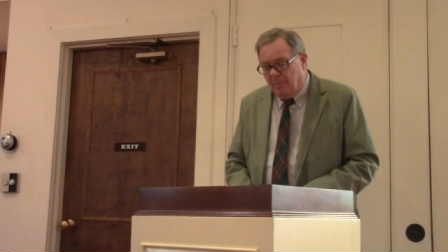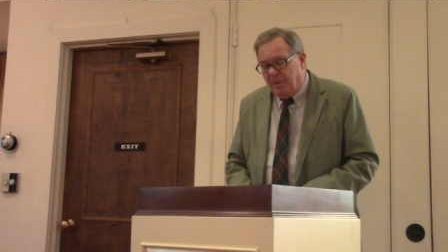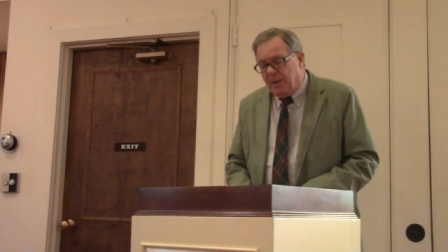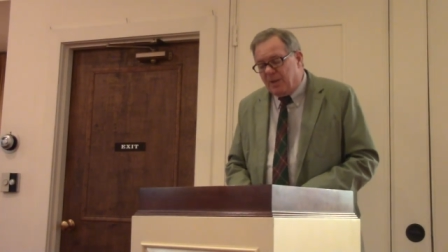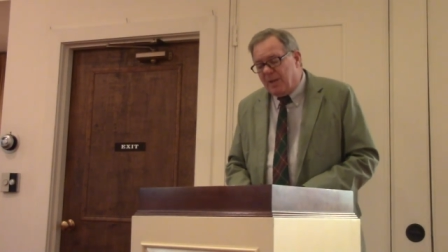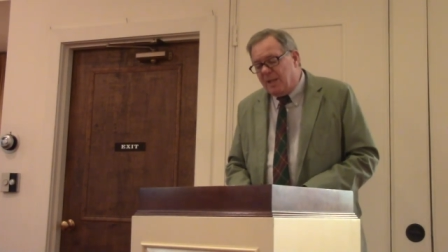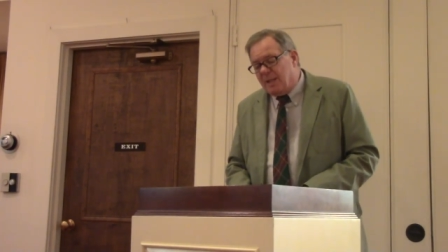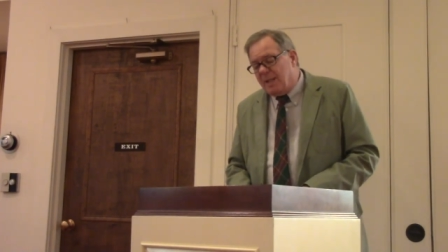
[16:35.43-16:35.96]

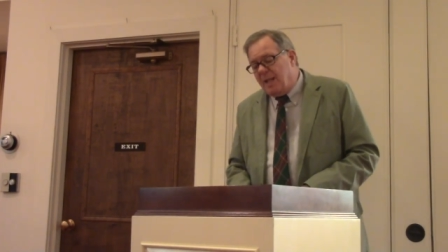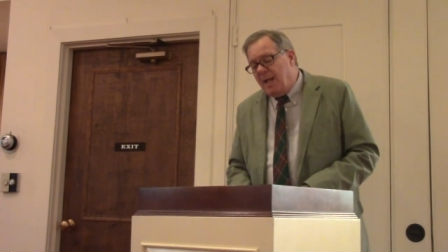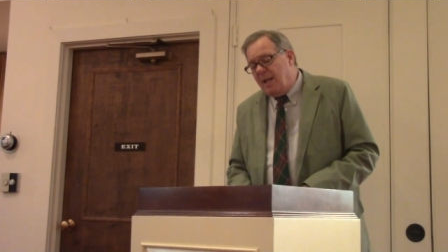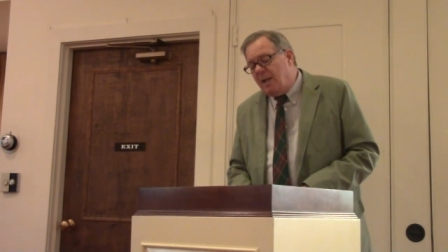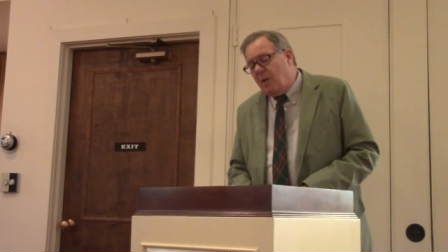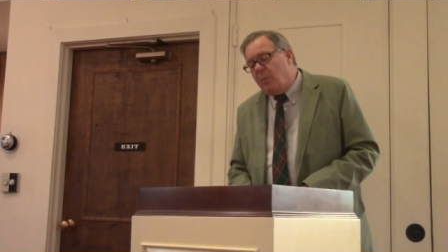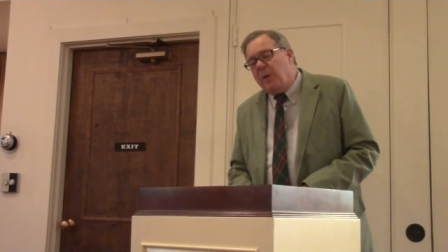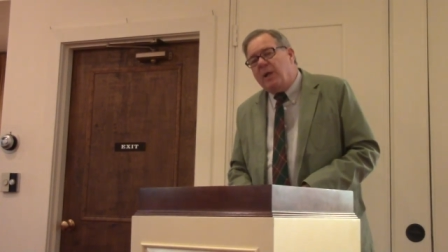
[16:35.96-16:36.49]
Because it's
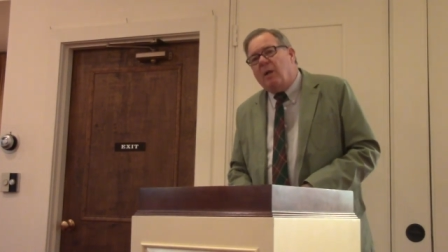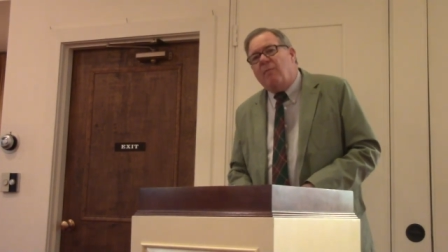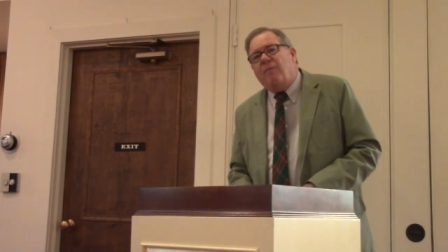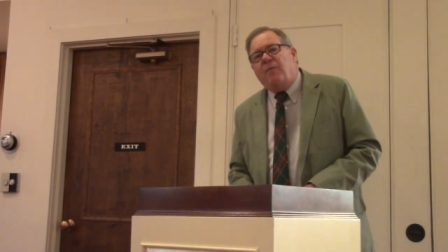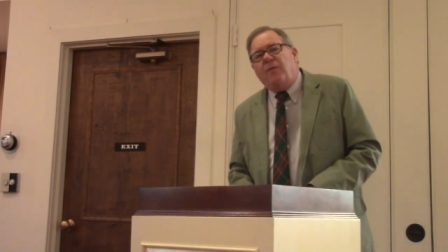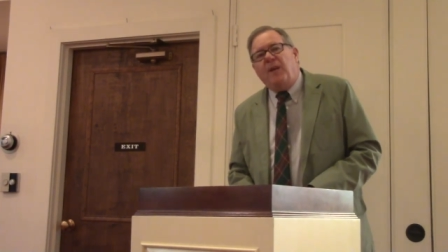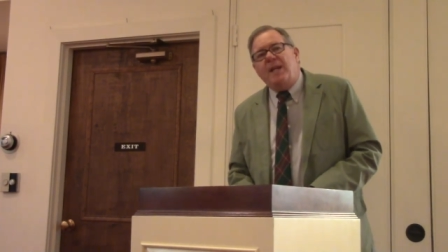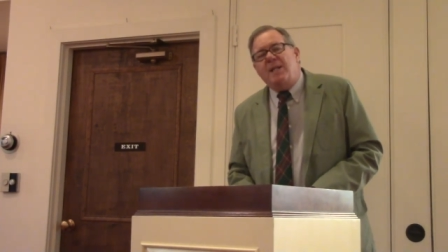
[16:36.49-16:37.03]
then that we come
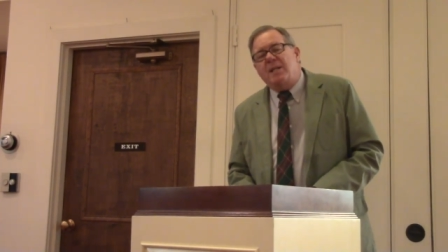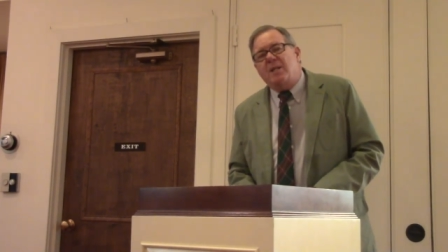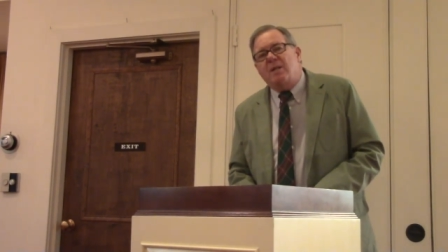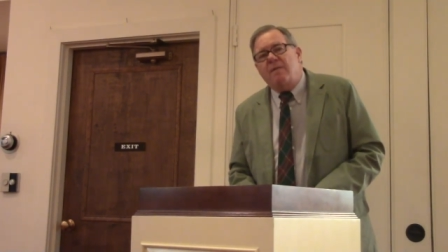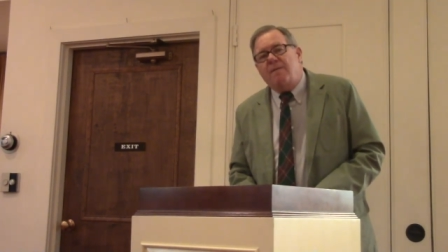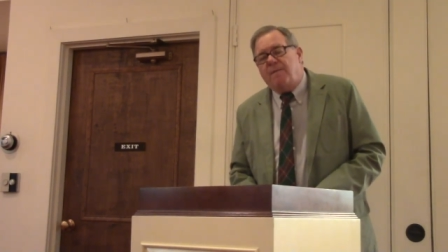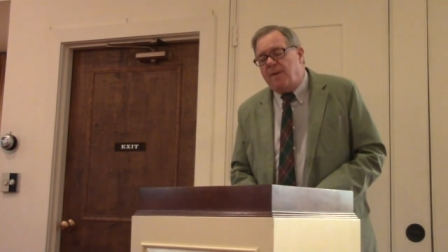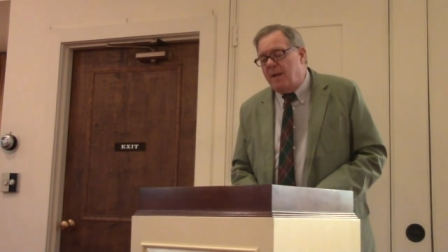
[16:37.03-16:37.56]

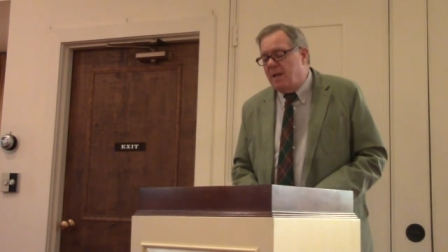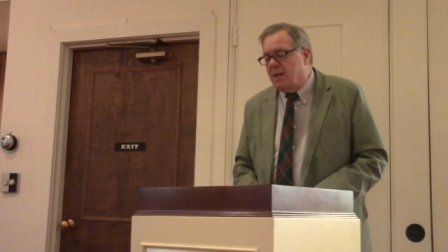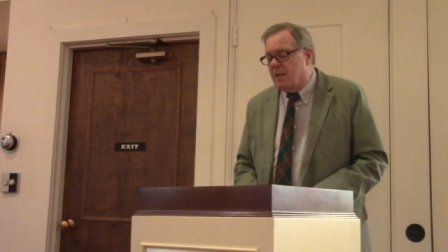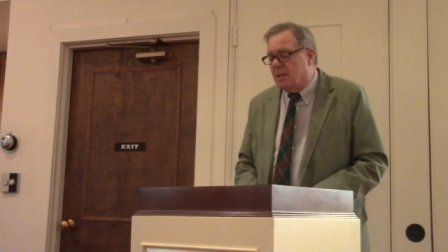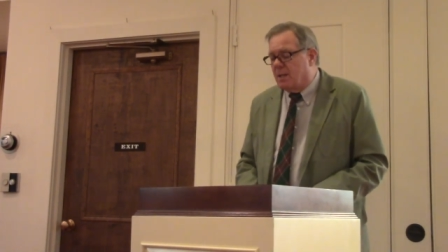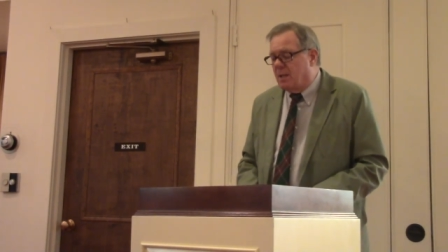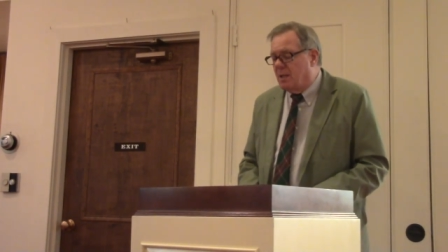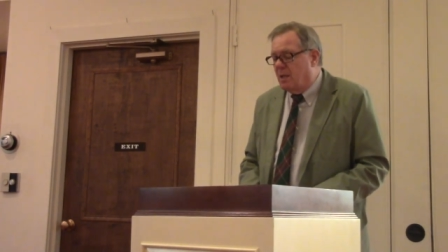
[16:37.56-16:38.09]
face to
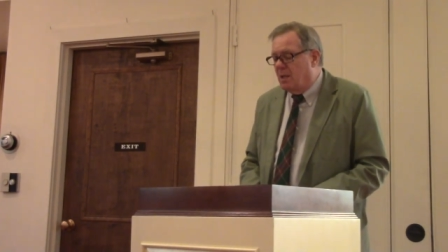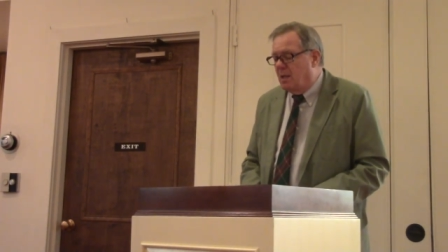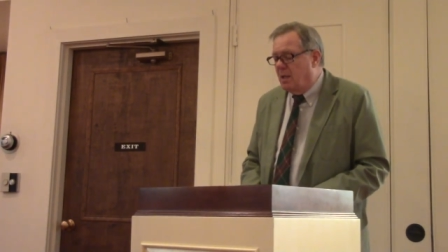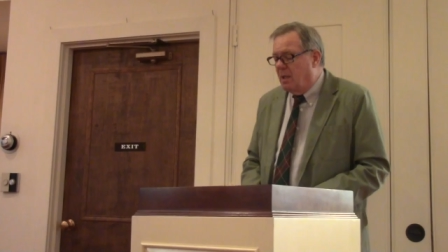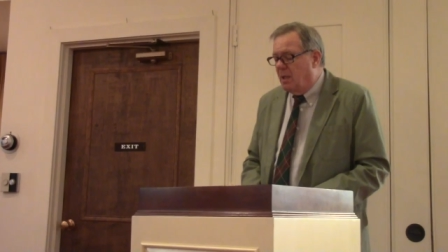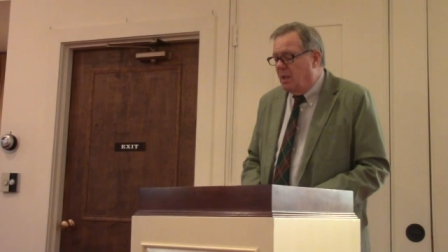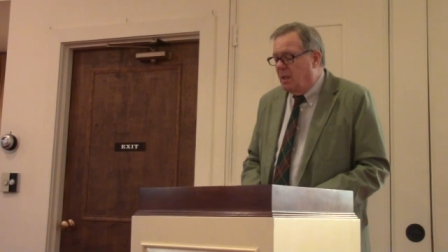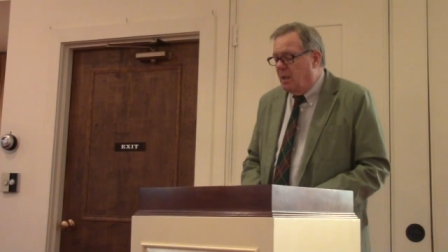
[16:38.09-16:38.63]
face
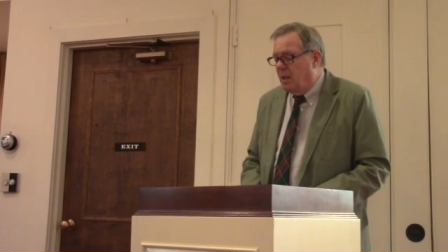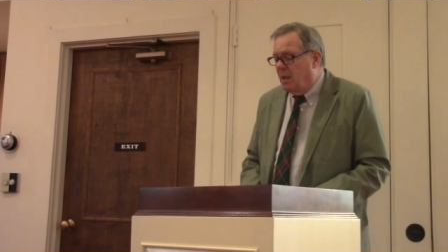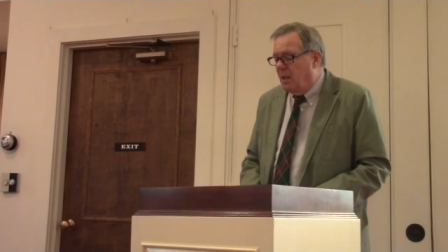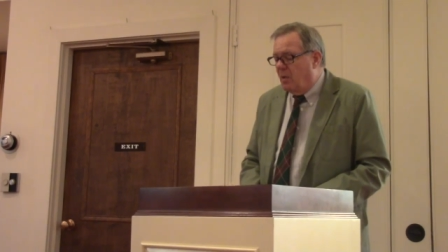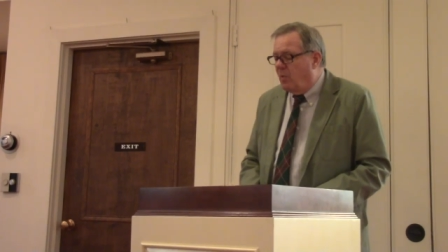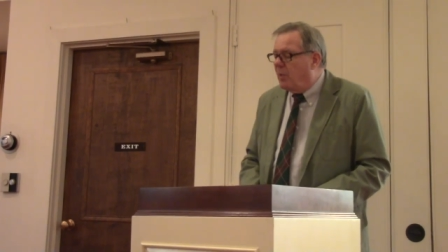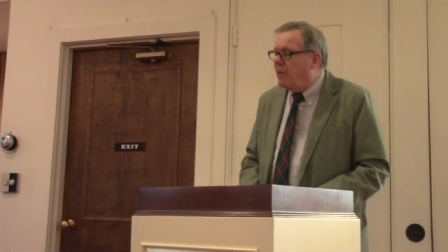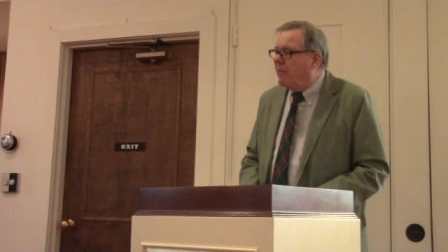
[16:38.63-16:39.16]

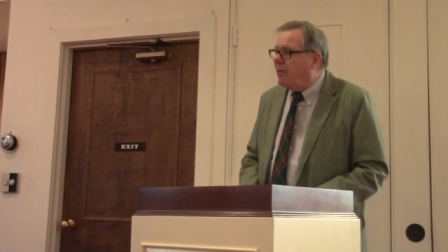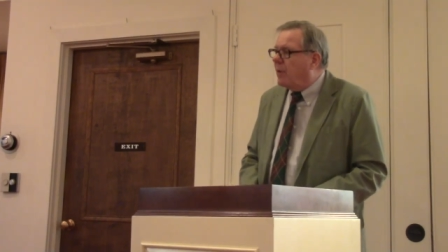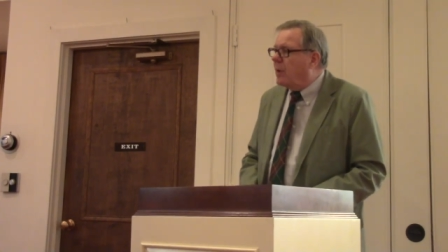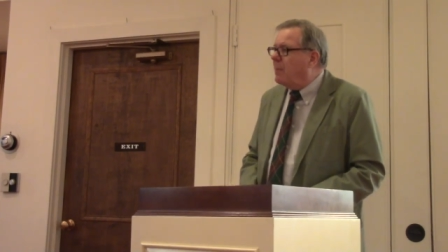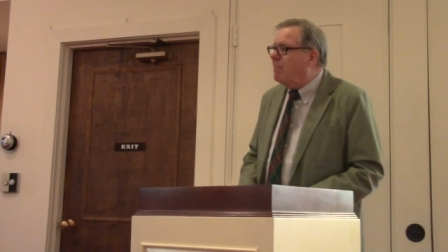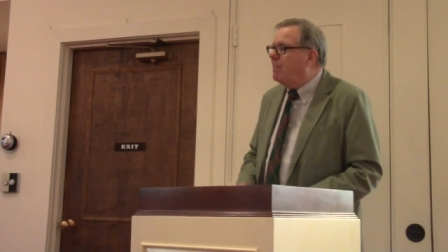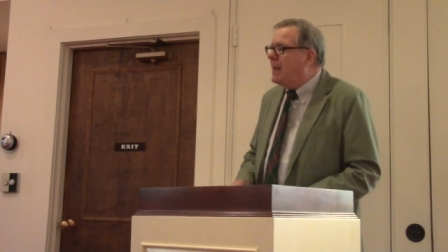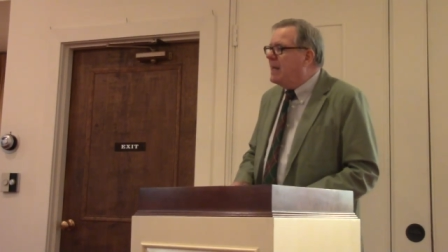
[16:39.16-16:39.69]
with the
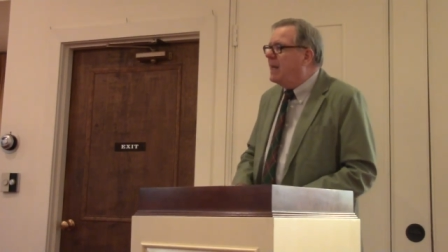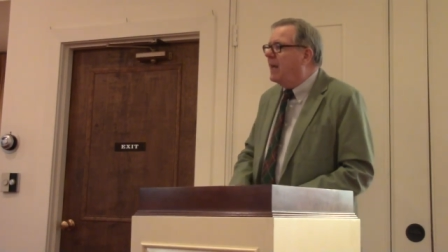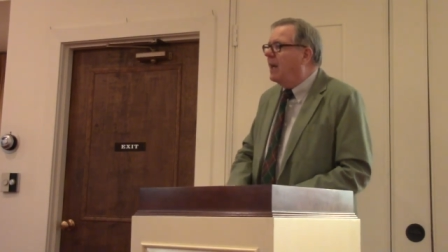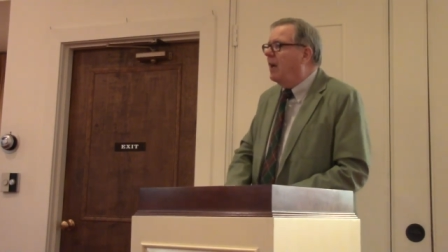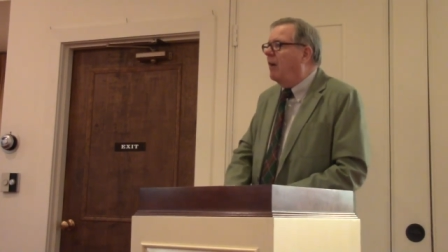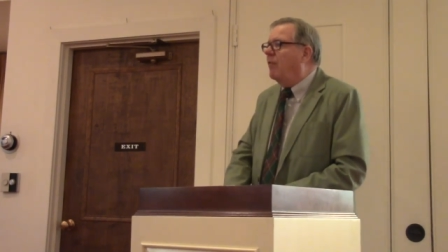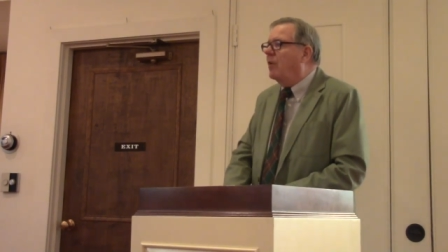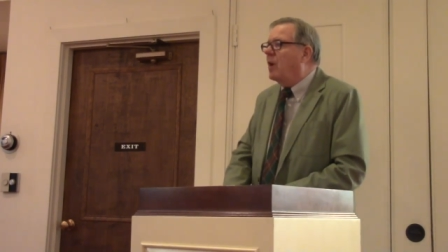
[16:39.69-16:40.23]
very
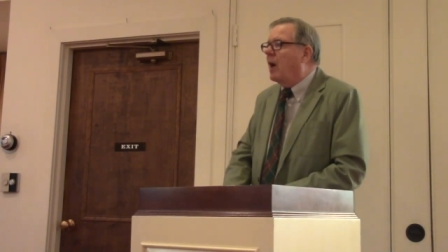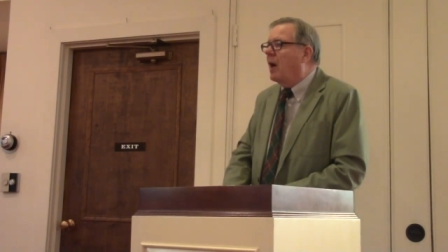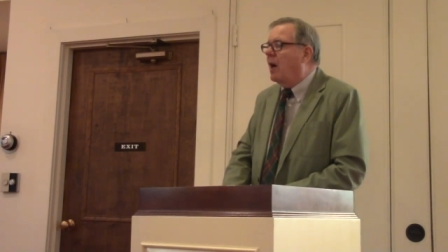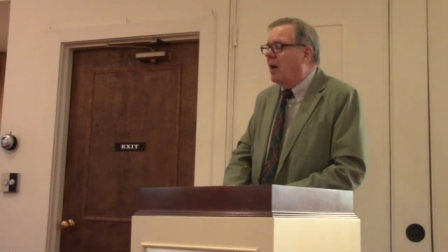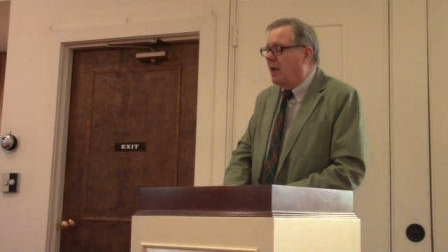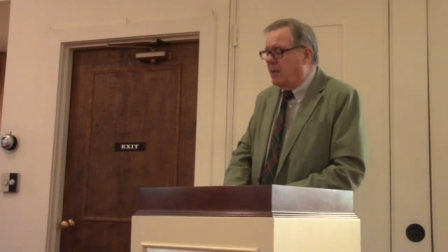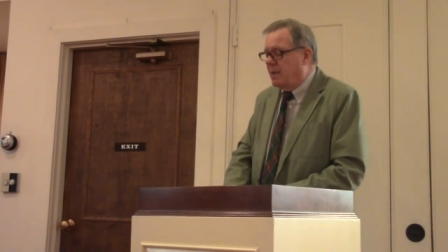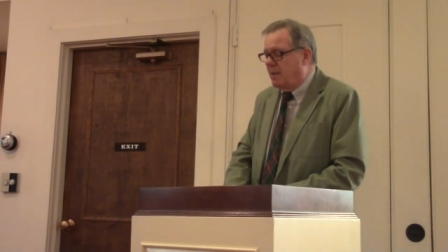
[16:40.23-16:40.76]
being of
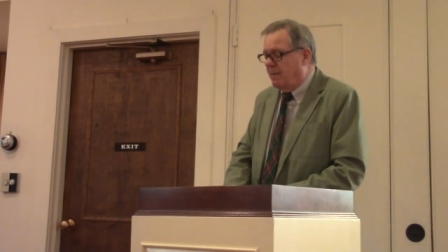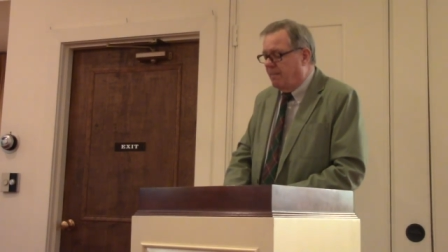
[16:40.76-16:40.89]
God.